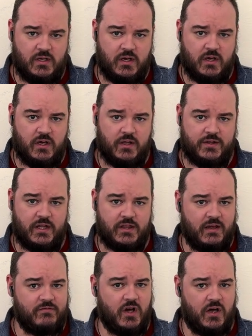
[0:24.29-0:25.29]
that
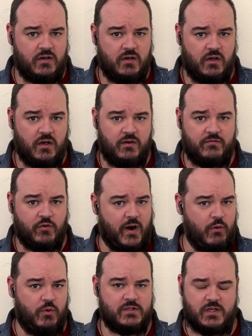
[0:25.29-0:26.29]
they've done of a rye
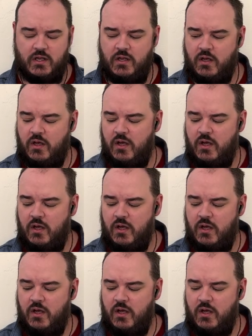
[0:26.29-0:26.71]
whiskey.